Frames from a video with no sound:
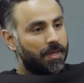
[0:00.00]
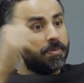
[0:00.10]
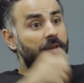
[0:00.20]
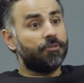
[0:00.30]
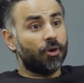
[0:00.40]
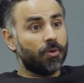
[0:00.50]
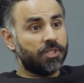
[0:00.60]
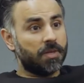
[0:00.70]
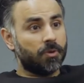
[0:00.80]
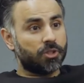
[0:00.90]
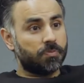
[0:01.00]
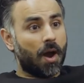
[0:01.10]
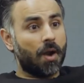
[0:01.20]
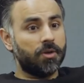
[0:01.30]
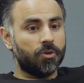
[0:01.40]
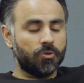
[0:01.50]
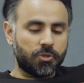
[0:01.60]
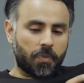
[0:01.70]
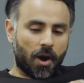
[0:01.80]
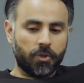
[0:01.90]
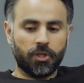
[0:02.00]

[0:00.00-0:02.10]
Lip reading: Peter Fury's gym. He was sparring with